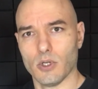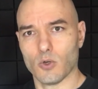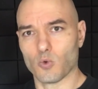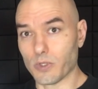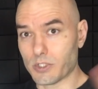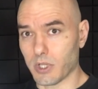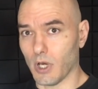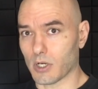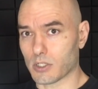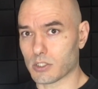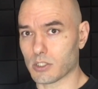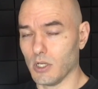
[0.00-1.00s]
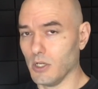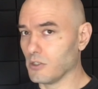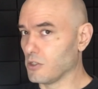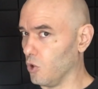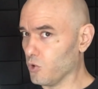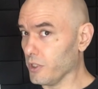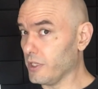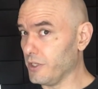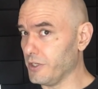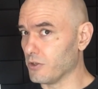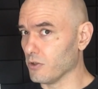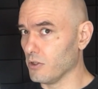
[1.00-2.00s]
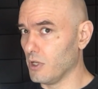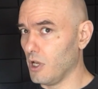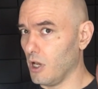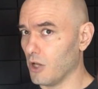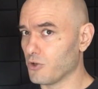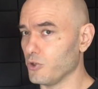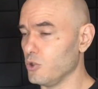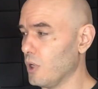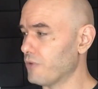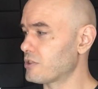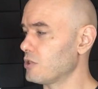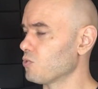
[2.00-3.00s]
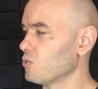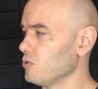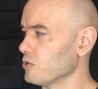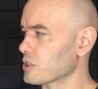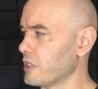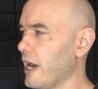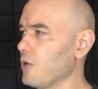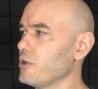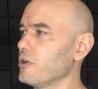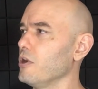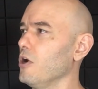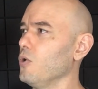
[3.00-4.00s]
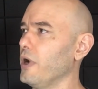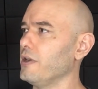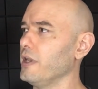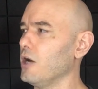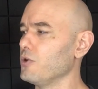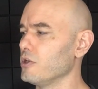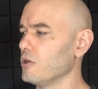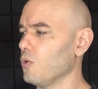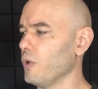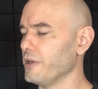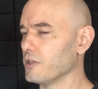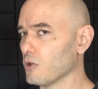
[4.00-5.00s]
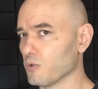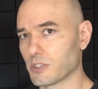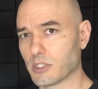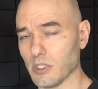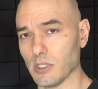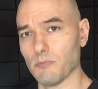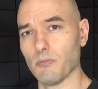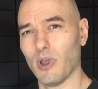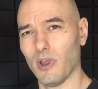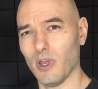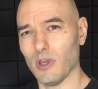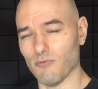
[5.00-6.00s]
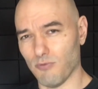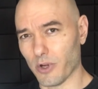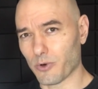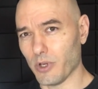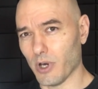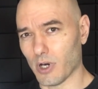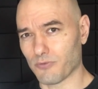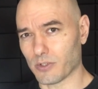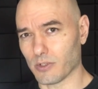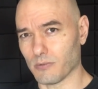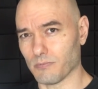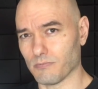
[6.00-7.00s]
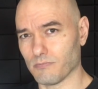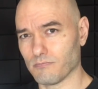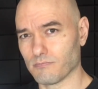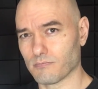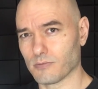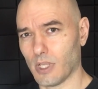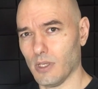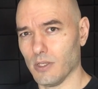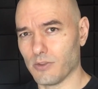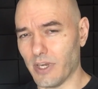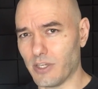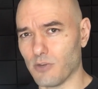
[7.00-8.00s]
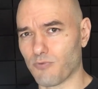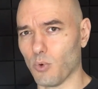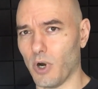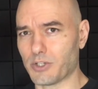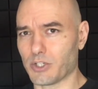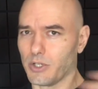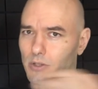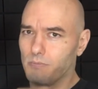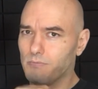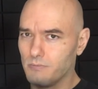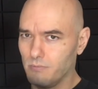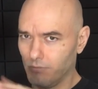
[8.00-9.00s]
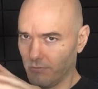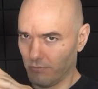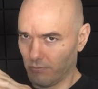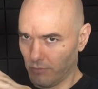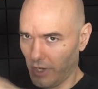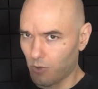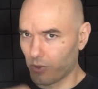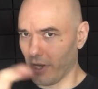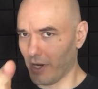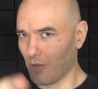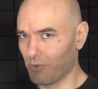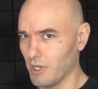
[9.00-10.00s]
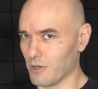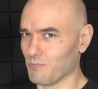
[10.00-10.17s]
wrist locks, totally legal under UFC rules. Now you know, and now you know why you don't see them very often. Thank you for watching. Now get out there